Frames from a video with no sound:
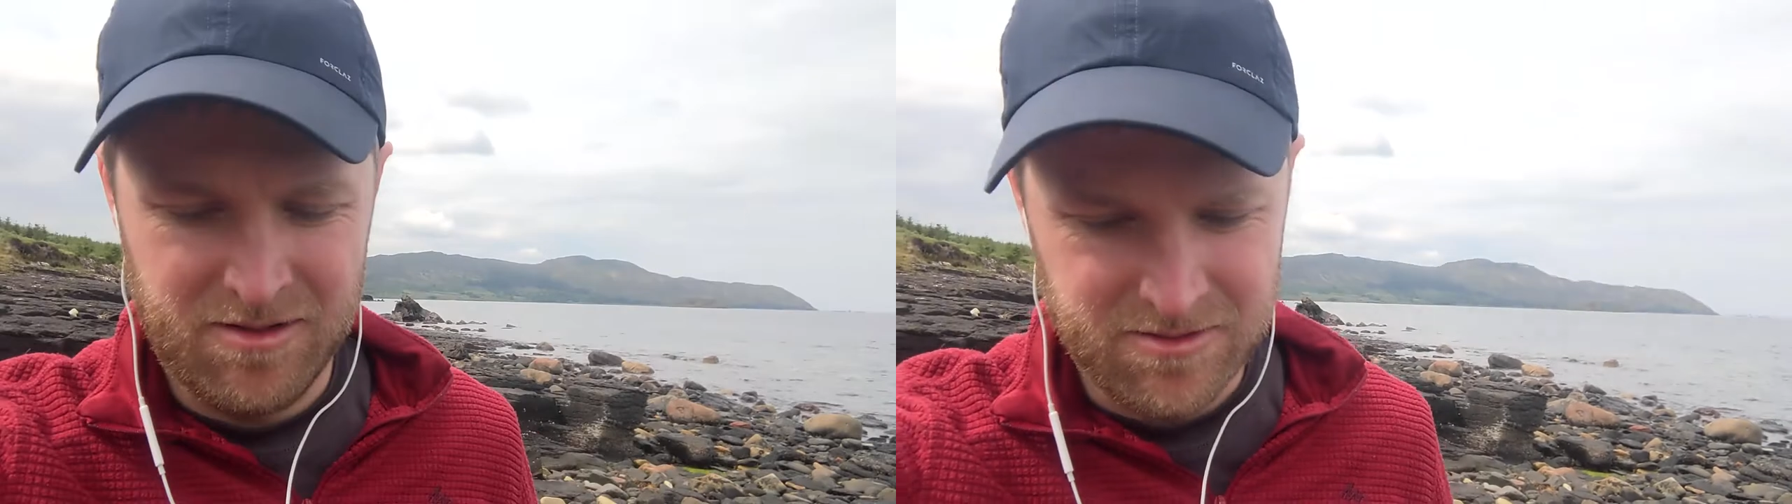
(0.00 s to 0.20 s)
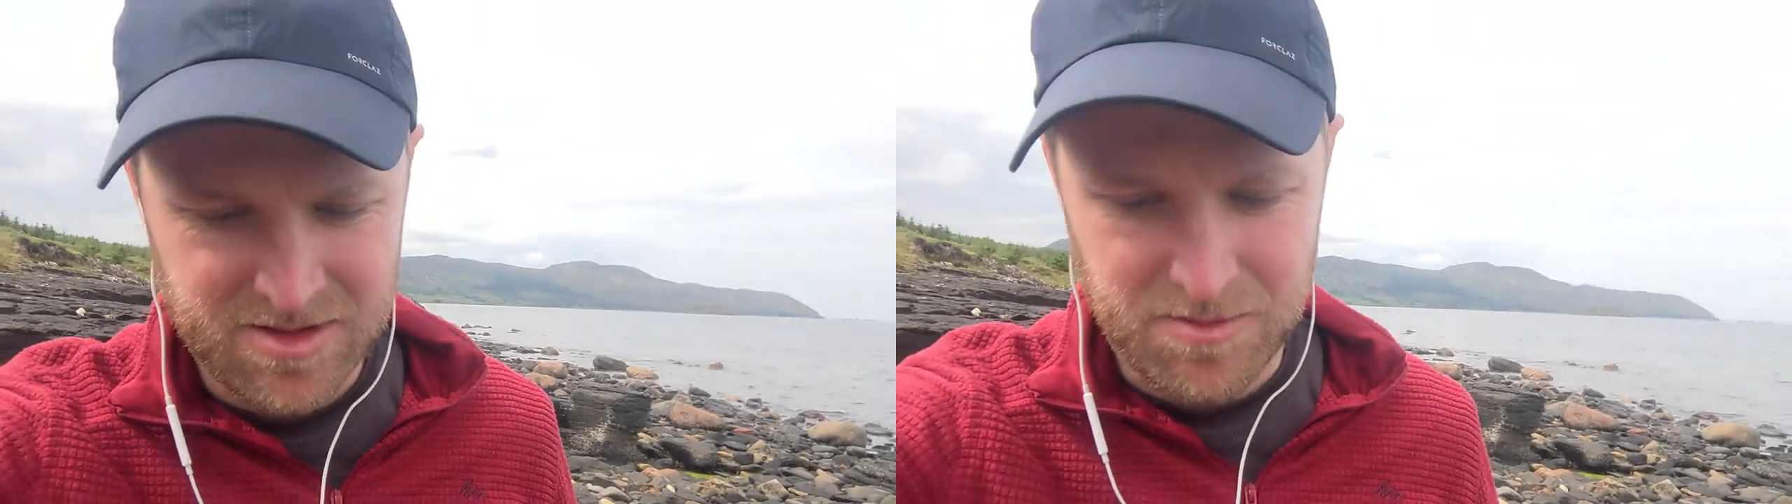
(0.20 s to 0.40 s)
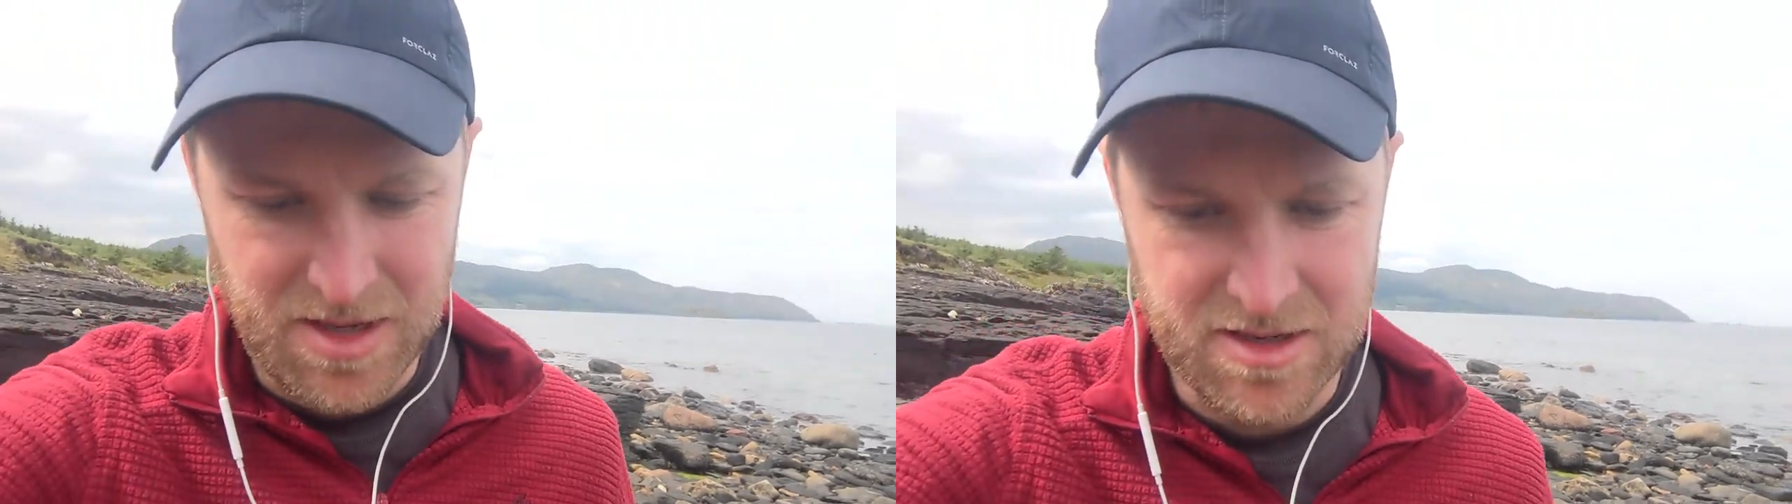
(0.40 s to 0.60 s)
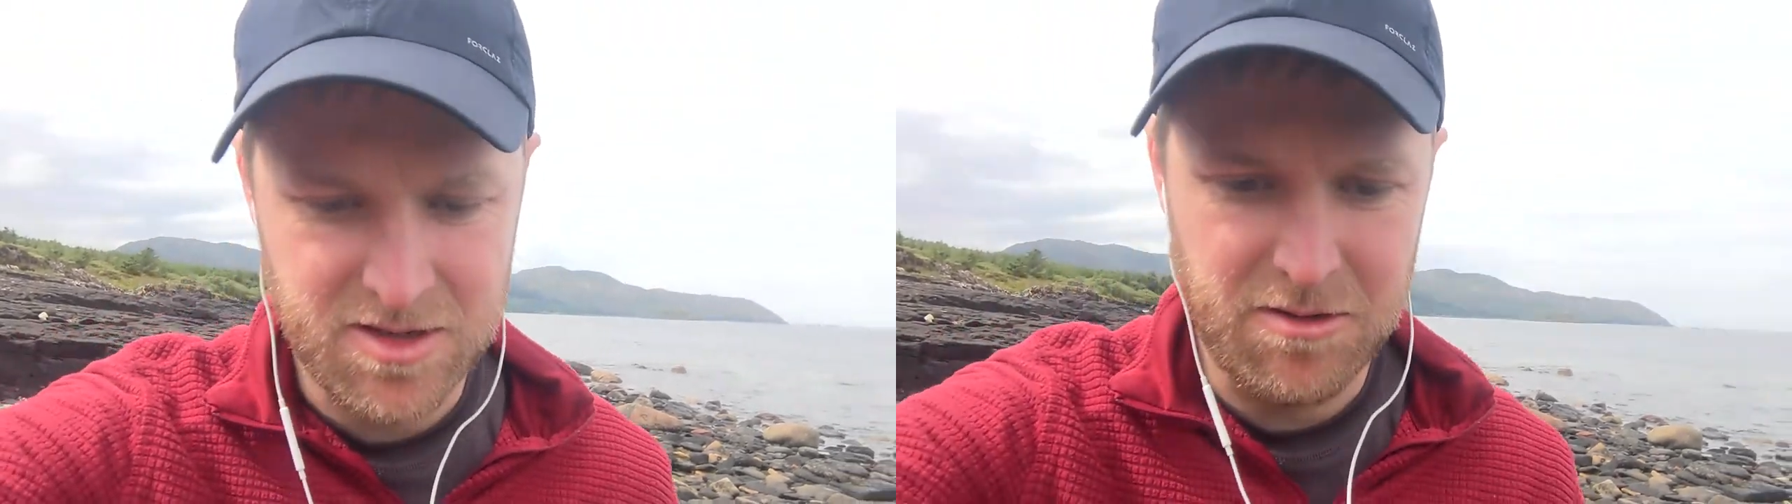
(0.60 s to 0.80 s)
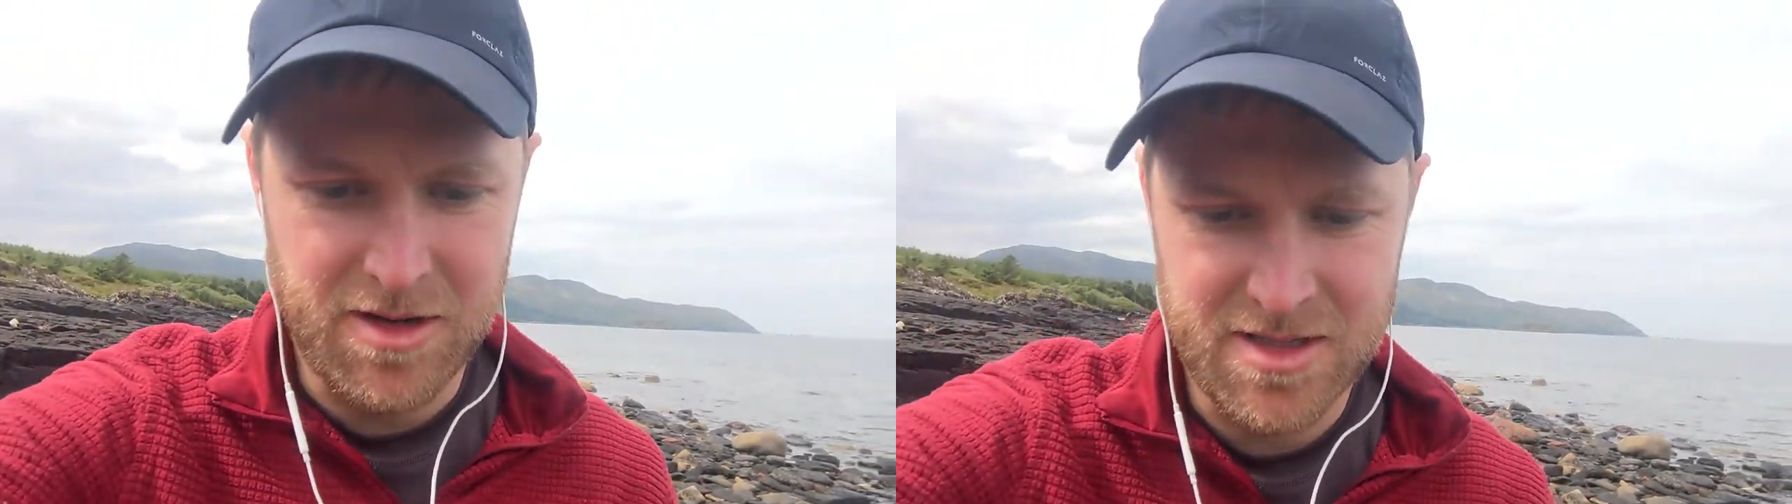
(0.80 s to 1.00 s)
something, and
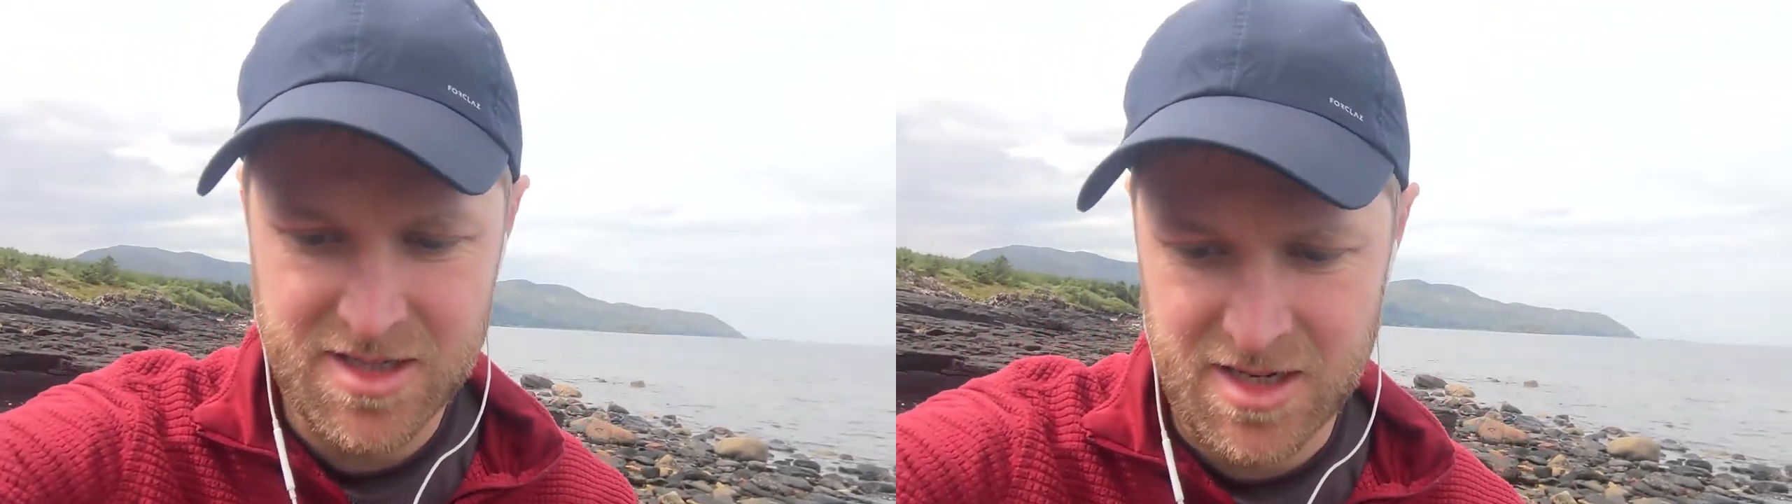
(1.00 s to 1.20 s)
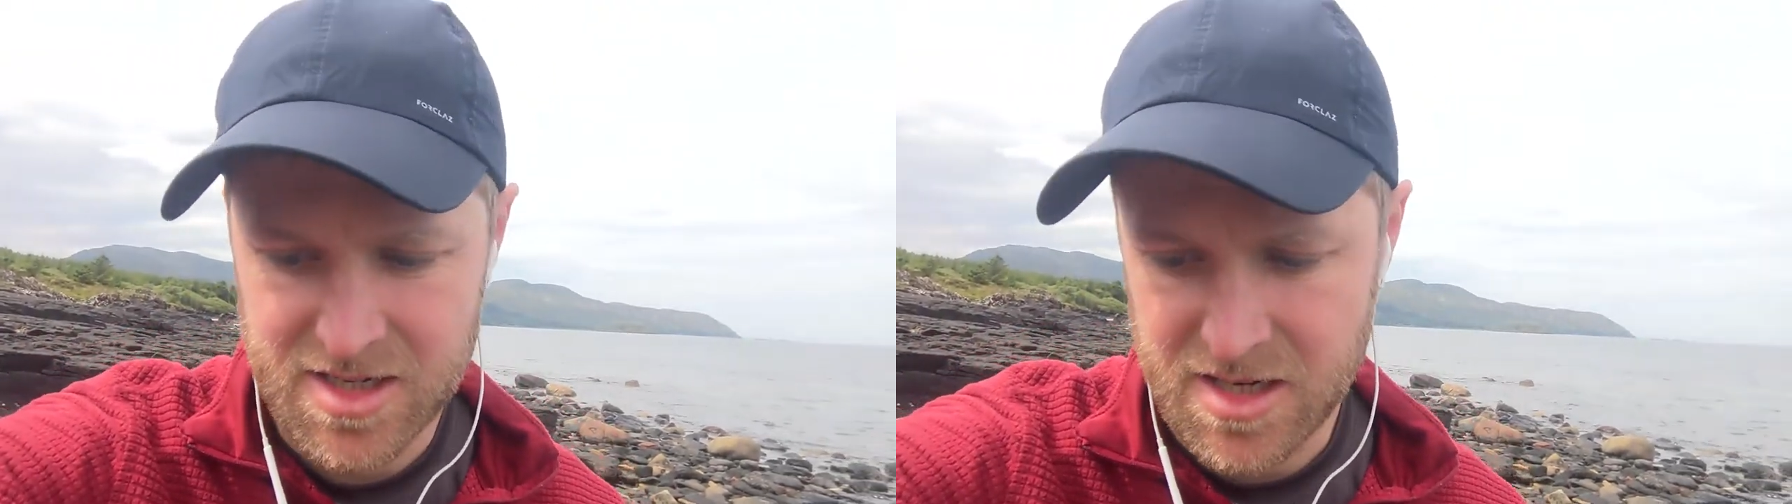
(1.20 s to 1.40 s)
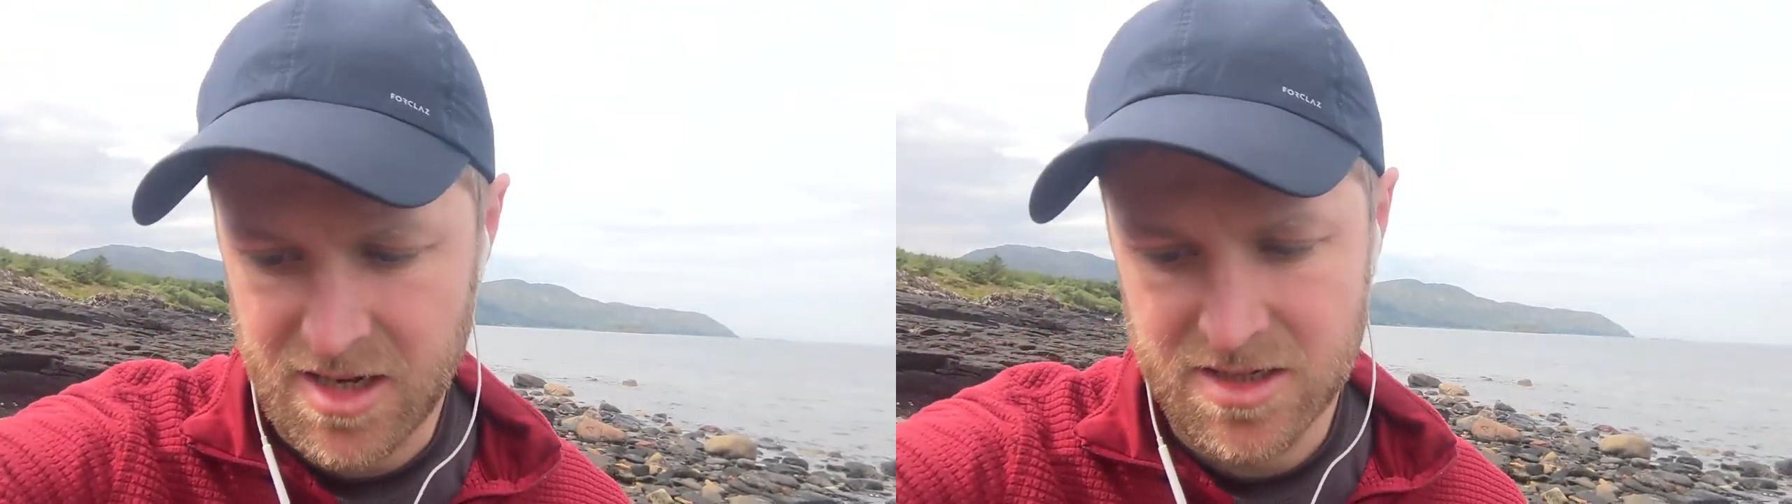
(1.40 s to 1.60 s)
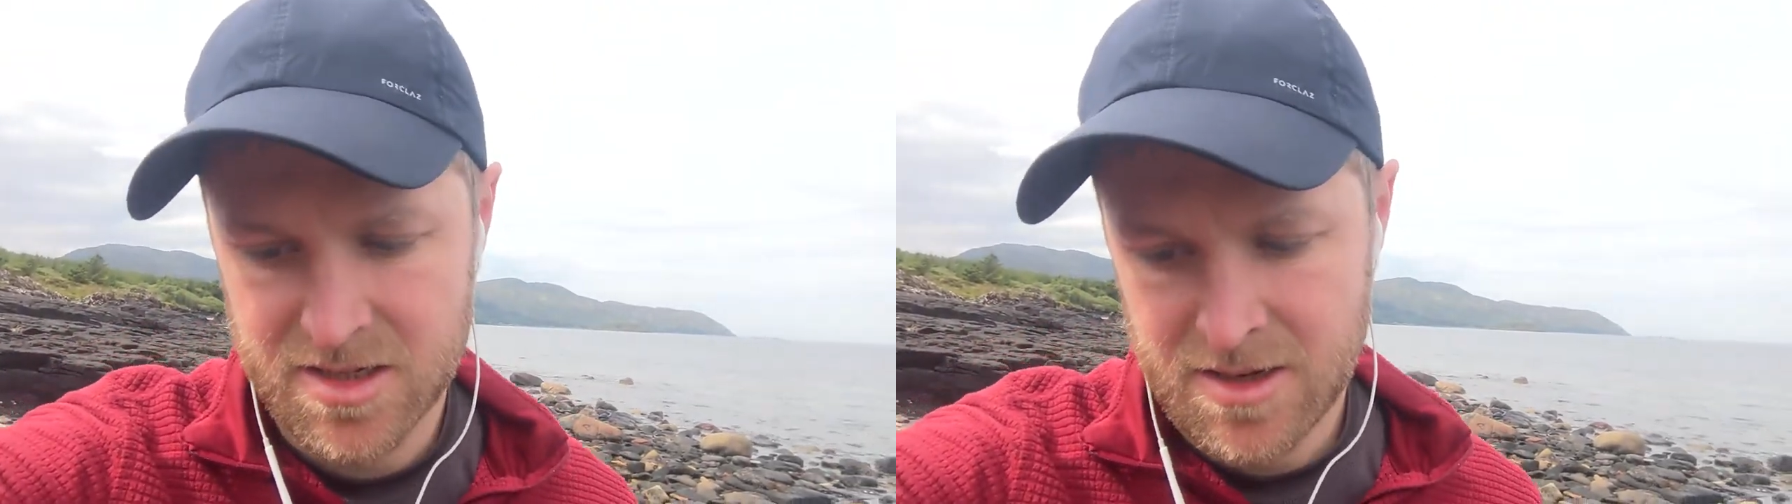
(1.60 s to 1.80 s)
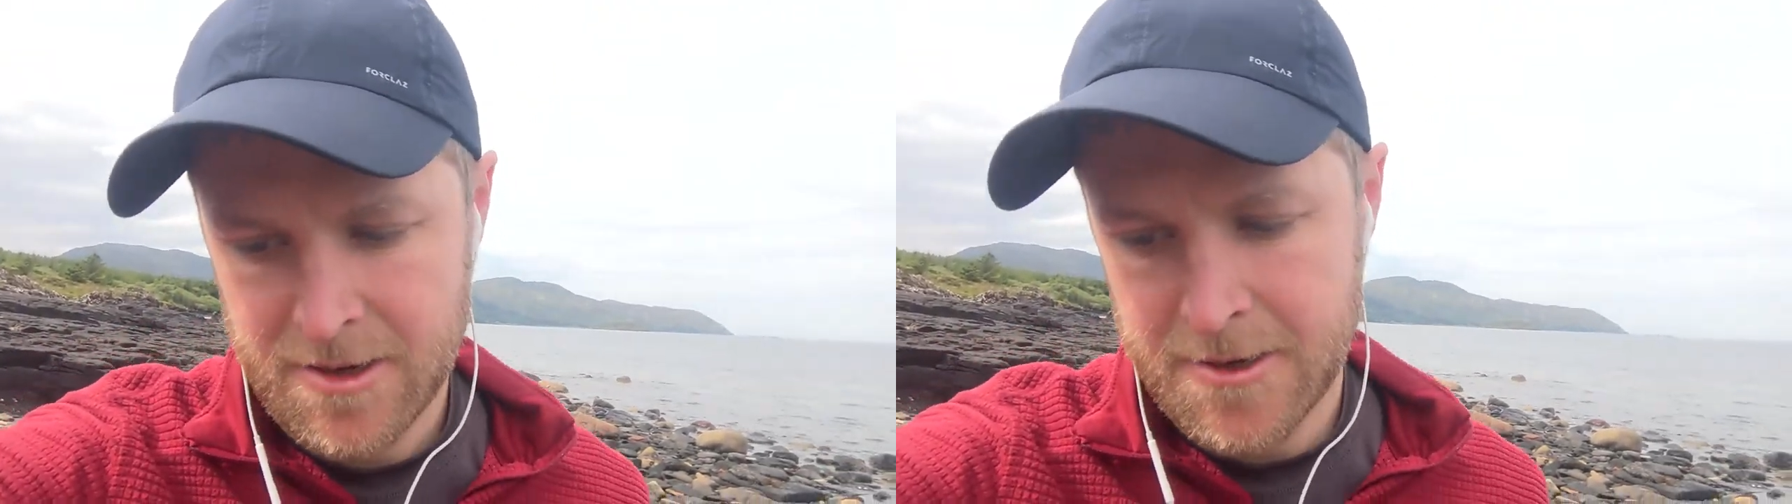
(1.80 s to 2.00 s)
do it in 6 days.